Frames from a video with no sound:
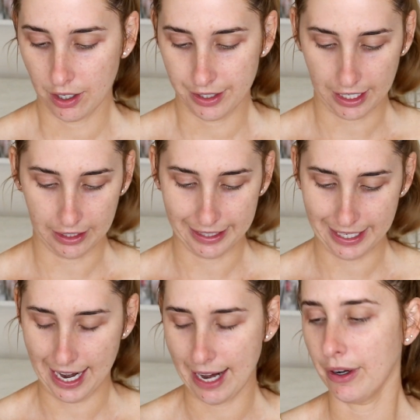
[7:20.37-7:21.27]

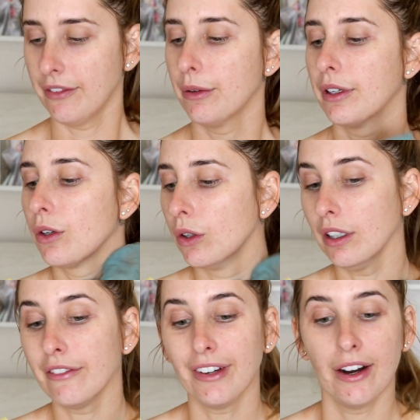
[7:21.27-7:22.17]
Décolleté, whatever you want to call
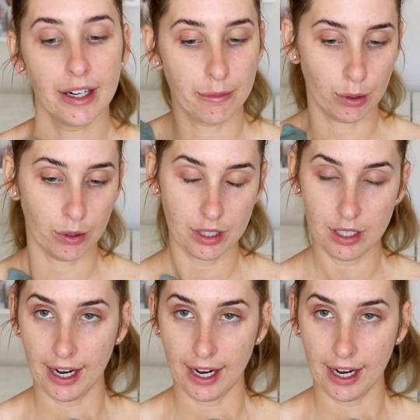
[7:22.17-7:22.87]
it. Very important,